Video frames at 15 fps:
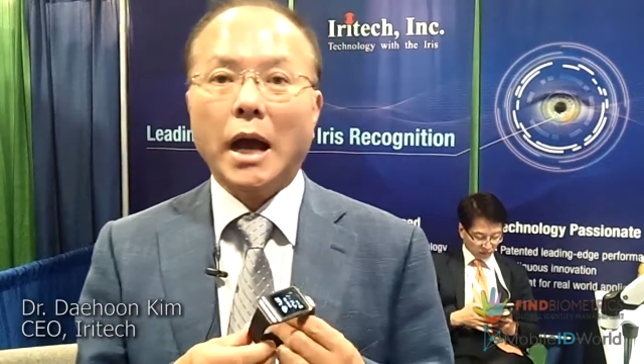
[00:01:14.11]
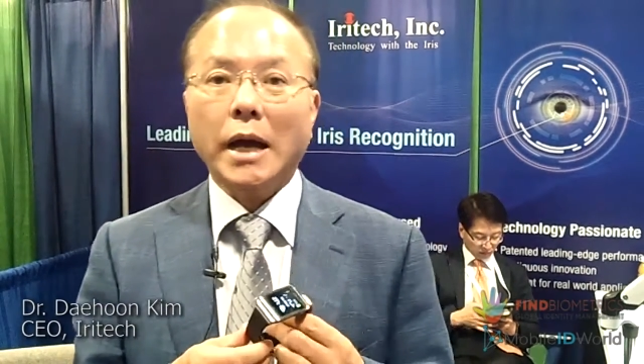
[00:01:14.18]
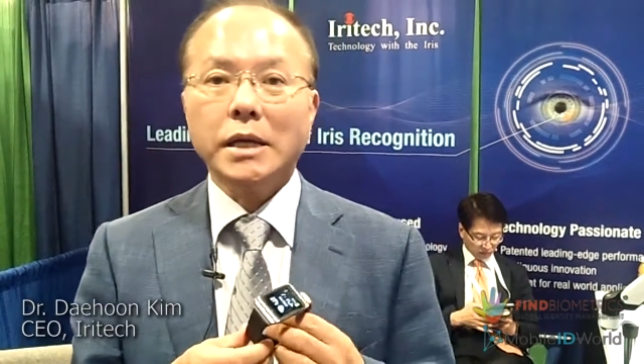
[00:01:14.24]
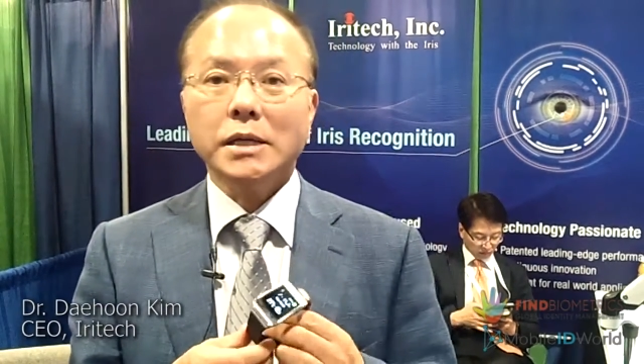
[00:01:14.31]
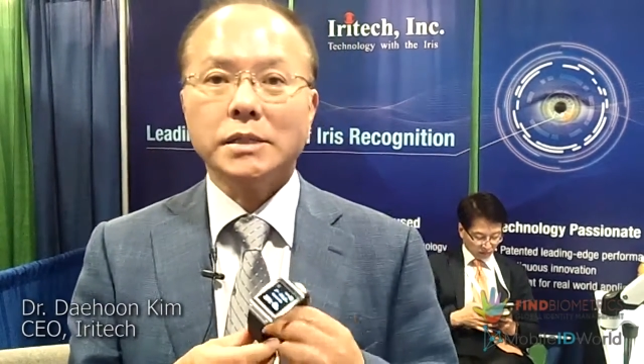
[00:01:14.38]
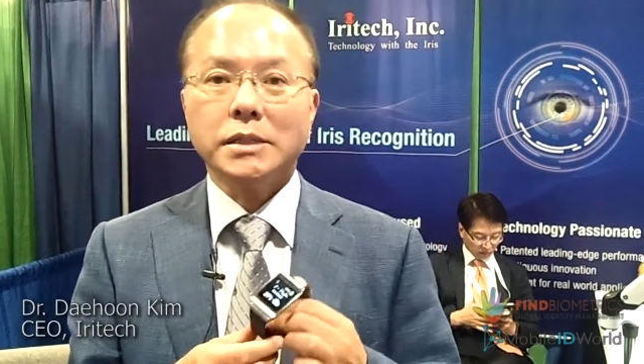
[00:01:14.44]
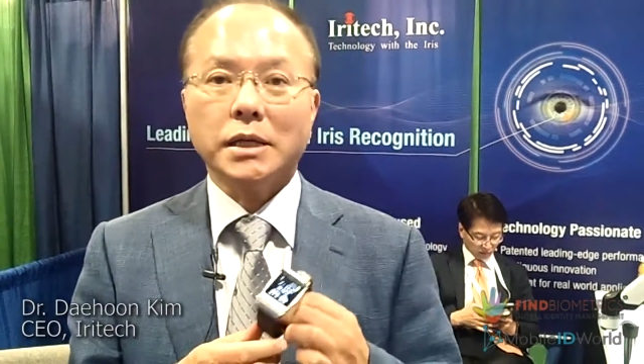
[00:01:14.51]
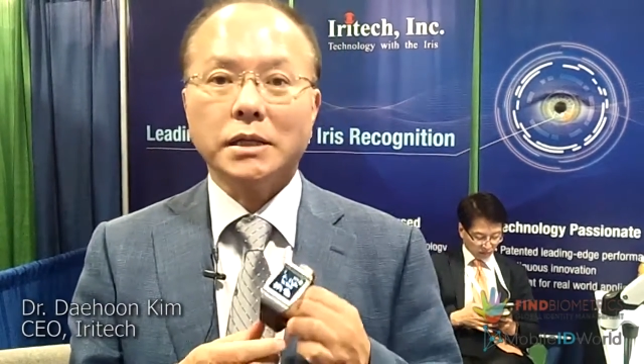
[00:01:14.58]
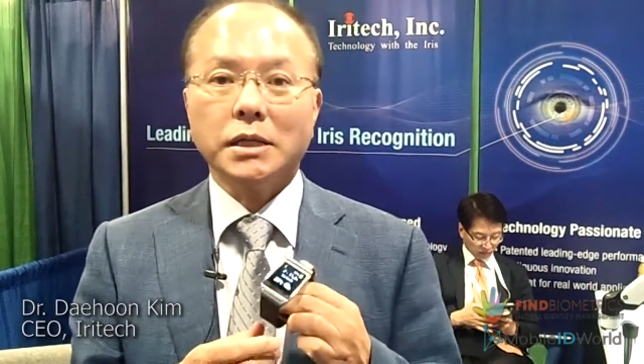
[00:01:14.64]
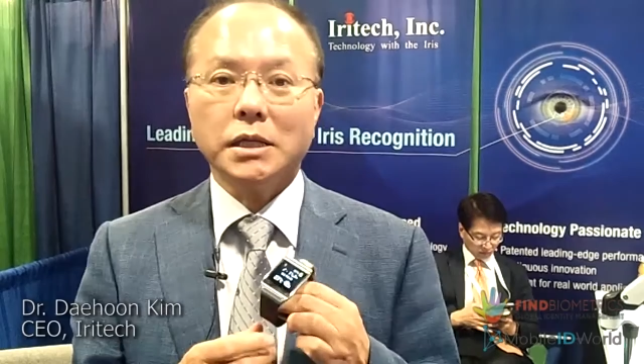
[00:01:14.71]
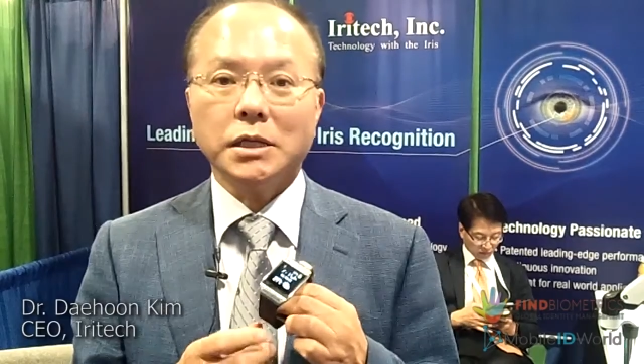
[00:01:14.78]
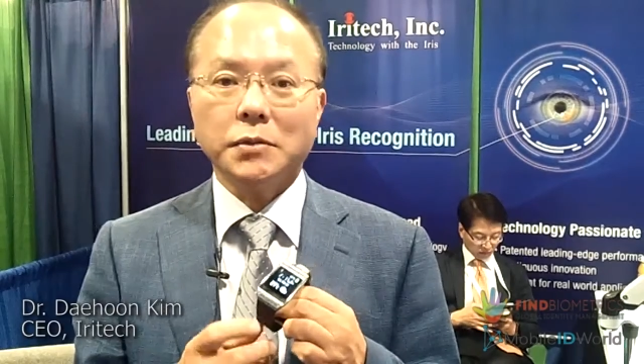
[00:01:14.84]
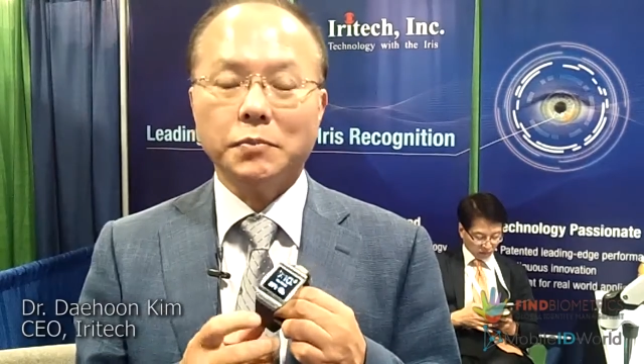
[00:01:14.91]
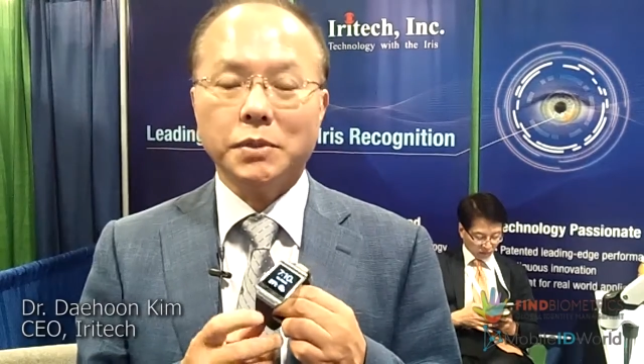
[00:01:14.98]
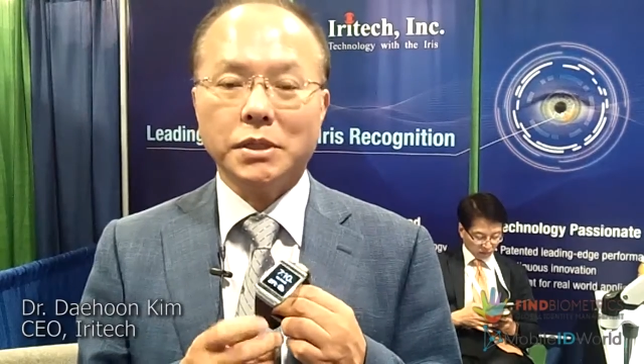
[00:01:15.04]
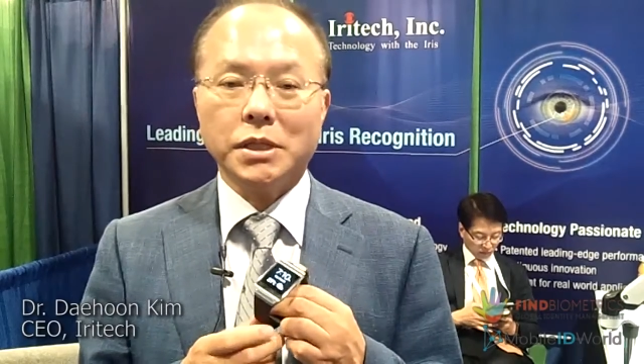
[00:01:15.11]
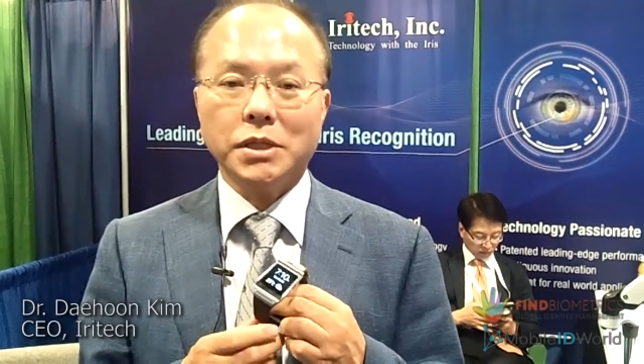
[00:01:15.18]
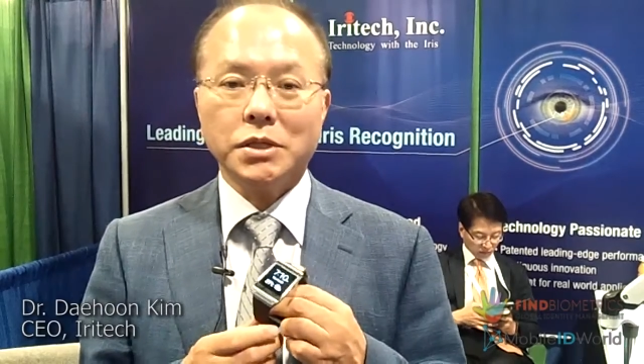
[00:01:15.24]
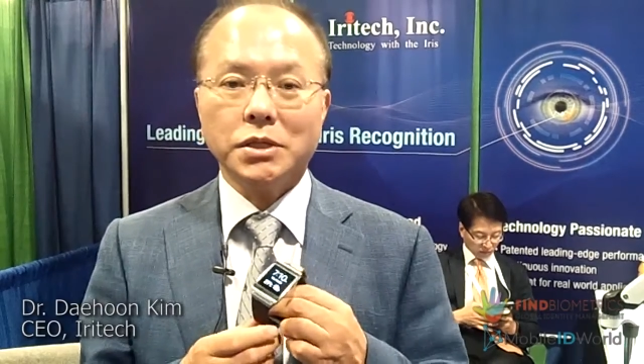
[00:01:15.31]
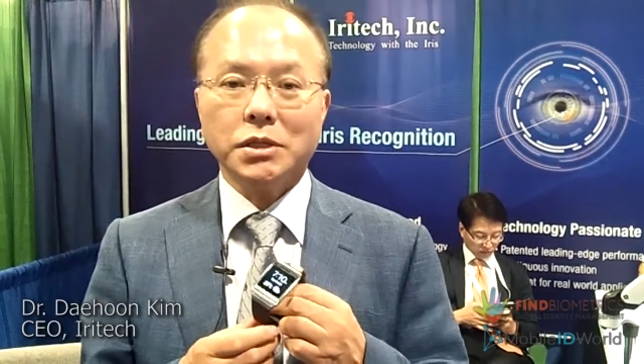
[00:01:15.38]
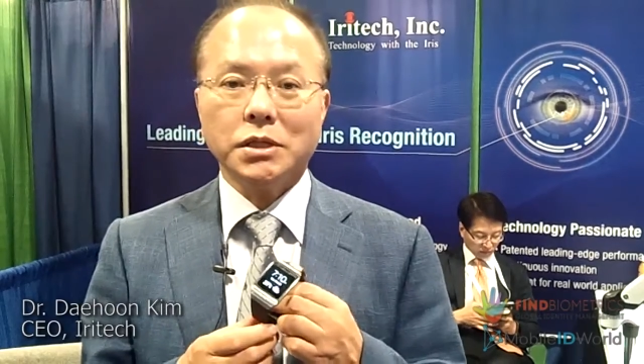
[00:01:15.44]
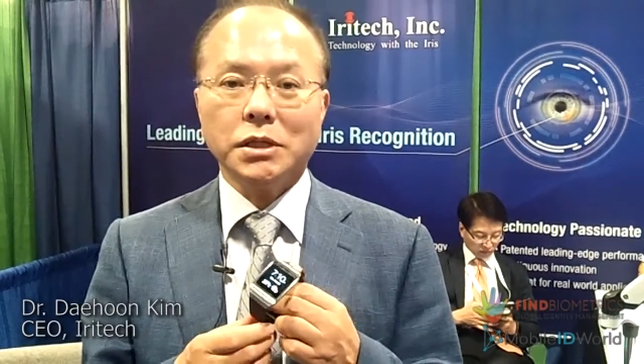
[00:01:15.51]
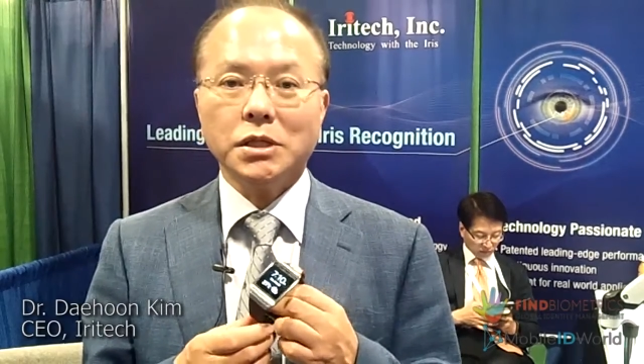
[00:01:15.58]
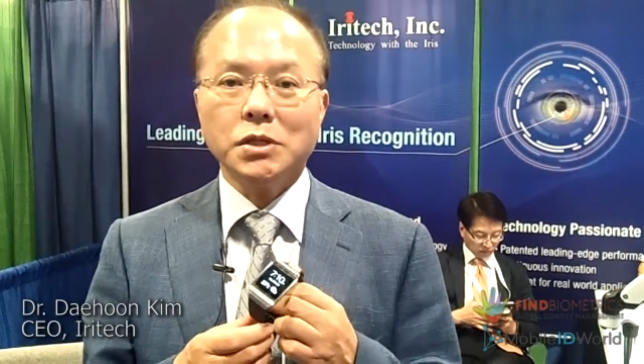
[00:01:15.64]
iris identification